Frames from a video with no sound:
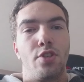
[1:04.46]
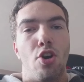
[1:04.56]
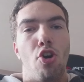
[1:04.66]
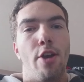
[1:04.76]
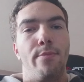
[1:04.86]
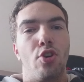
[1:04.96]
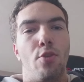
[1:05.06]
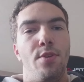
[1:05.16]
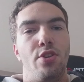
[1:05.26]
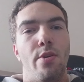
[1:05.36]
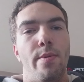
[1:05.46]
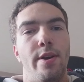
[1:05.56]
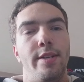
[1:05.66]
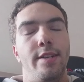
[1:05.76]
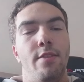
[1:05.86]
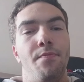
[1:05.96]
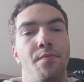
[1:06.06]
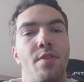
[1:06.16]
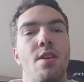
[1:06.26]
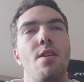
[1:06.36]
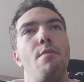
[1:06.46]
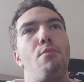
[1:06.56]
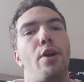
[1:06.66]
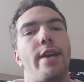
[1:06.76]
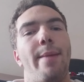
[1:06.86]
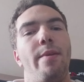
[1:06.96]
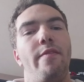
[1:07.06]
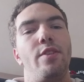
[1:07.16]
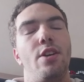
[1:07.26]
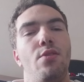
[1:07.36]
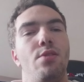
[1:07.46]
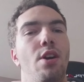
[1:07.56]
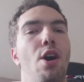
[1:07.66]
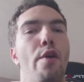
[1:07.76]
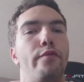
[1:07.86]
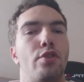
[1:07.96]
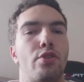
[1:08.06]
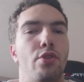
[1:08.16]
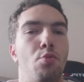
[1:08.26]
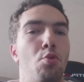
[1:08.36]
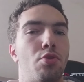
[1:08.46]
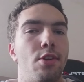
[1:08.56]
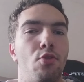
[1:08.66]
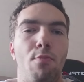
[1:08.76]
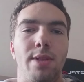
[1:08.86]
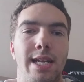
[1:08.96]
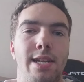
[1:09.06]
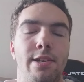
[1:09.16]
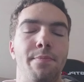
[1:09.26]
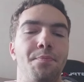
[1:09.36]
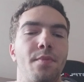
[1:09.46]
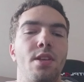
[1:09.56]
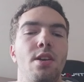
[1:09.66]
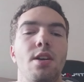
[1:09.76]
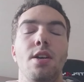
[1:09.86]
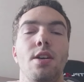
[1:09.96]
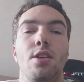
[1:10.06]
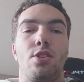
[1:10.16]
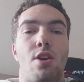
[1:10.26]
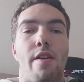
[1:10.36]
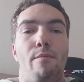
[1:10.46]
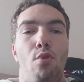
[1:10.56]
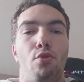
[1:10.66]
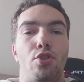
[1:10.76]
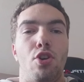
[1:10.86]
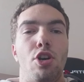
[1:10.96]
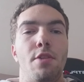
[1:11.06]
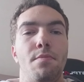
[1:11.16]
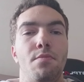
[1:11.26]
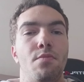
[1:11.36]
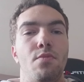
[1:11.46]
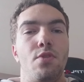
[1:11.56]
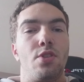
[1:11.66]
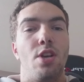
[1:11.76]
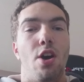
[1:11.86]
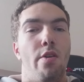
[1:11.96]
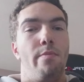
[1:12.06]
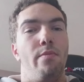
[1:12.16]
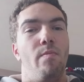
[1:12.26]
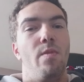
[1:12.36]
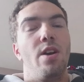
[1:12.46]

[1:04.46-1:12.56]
times I'll be doing um, my gaming videos like after school so i can plan them so I have more time so um,